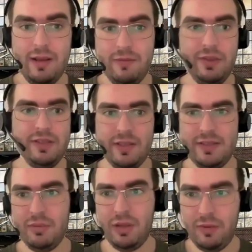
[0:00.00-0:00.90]
with
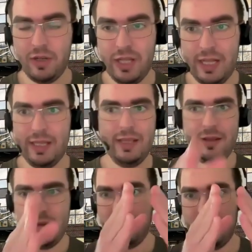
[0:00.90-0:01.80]
similar functionality,
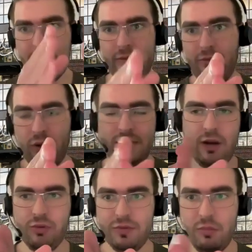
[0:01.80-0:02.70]
works
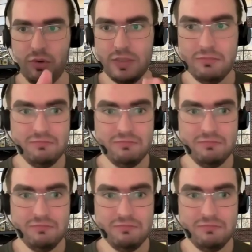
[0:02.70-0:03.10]
out of the box.